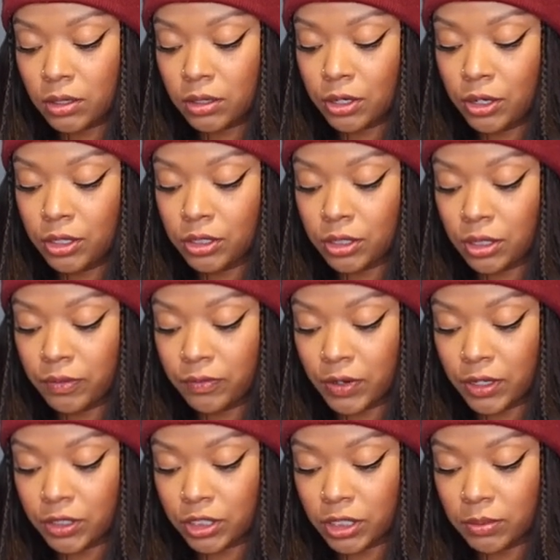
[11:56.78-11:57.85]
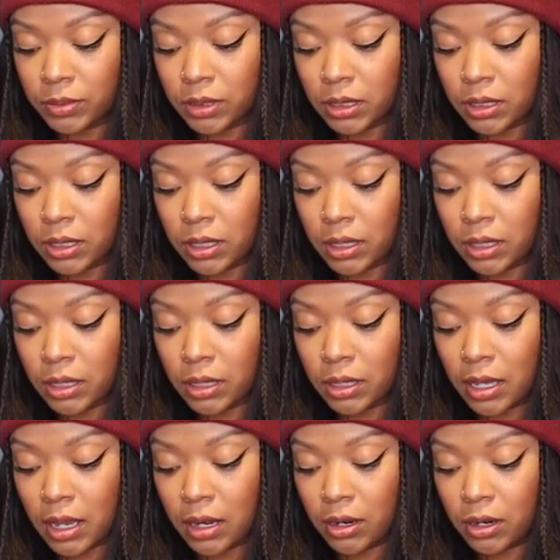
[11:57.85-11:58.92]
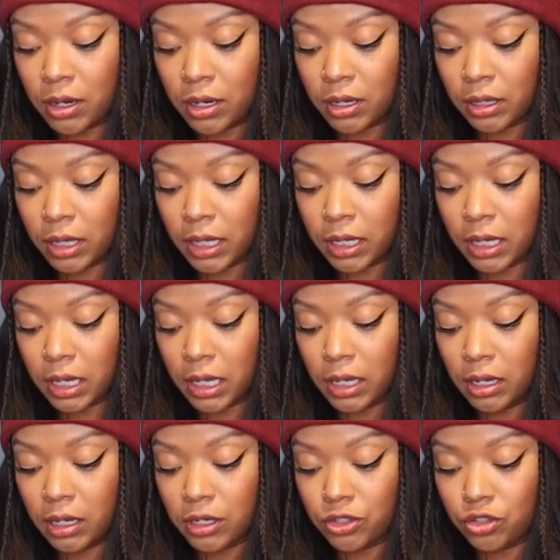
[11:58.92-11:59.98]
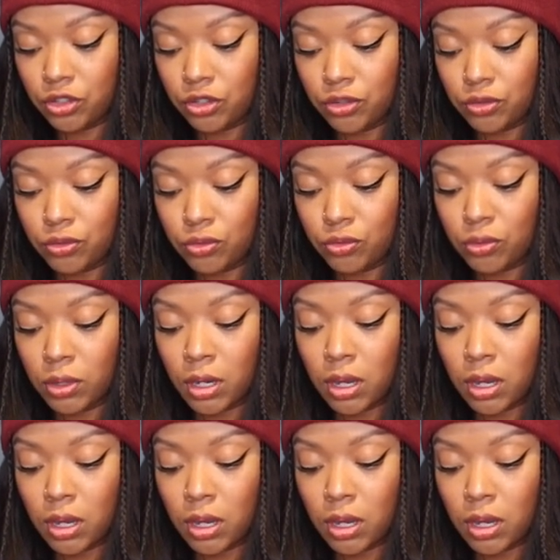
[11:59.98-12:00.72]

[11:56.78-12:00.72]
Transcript: There are certain friendships that are gonna, like, hit you